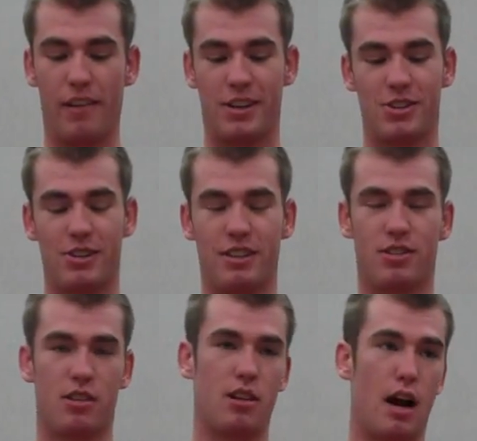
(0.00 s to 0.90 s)
My
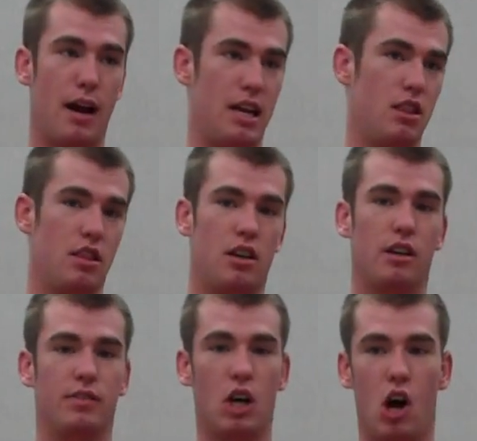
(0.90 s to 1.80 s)
strengths are I
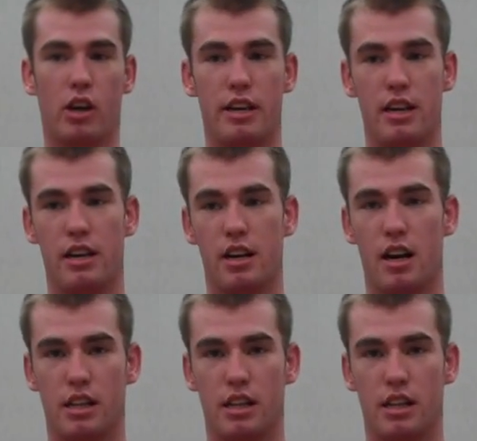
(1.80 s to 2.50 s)
love talking.